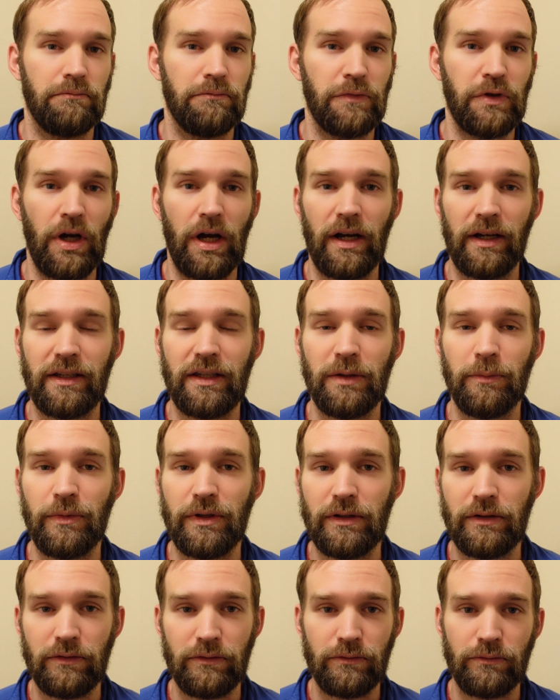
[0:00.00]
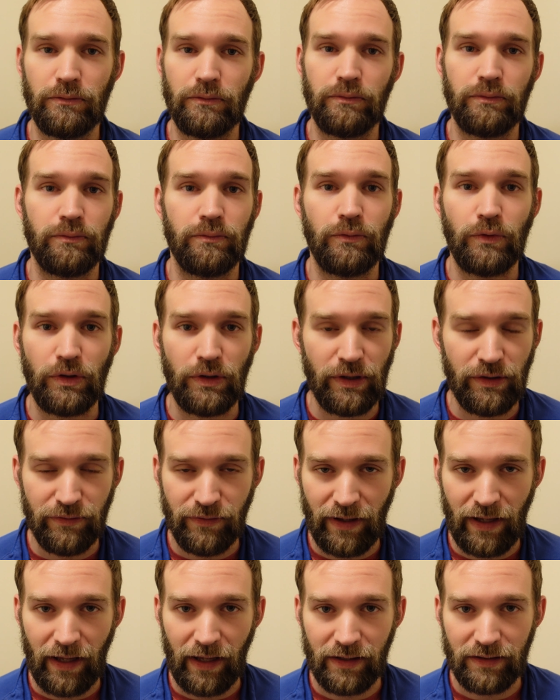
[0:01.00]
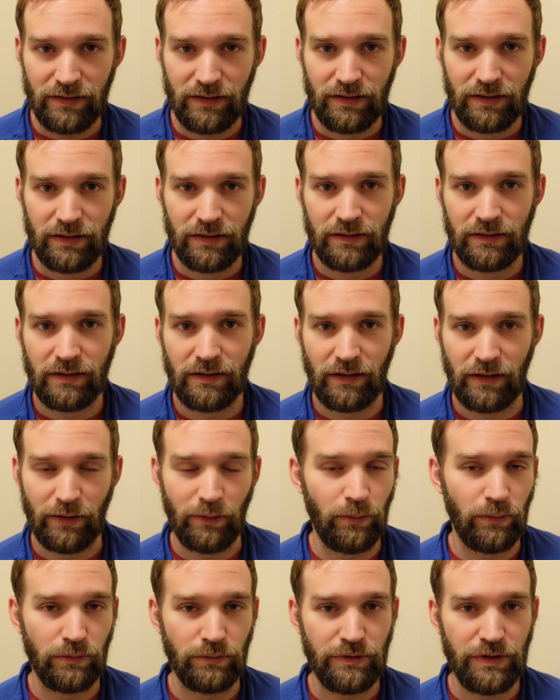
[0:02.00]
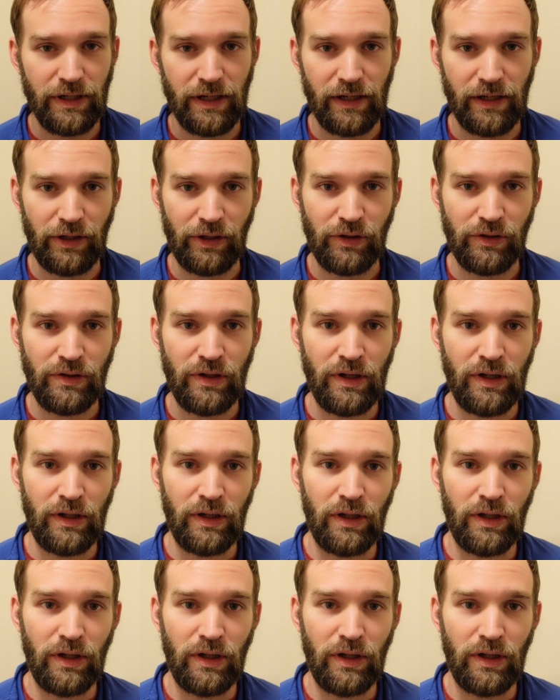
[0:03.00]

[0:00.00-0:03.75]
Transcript: document really fast, then it will change.